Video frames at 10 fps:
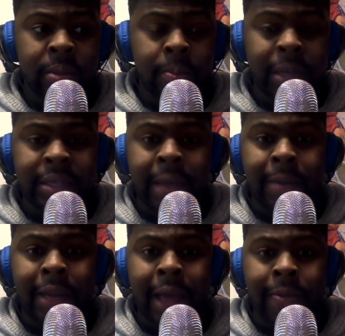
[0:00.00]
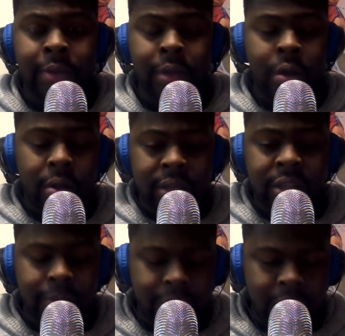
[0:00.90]
Big time collapse on
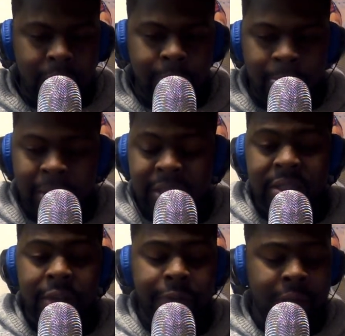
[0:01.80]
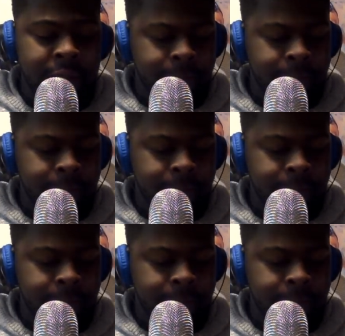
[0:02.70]
the Pistons defense.